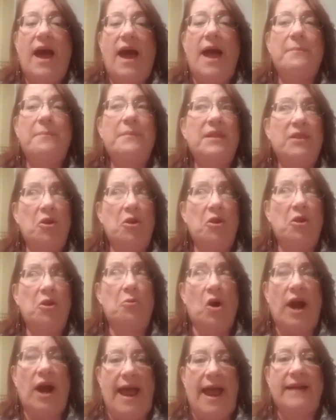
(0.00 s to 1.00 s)
I'm a little
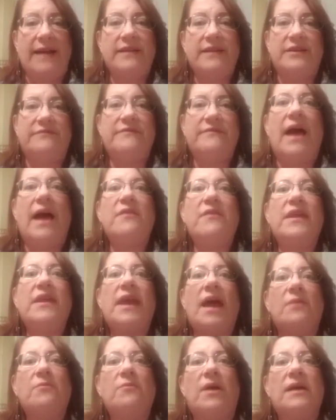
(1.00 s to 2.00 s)
more active now than
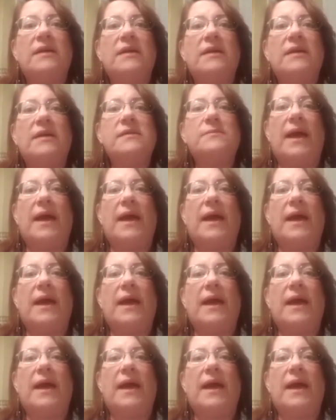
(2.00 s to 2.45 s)
I was.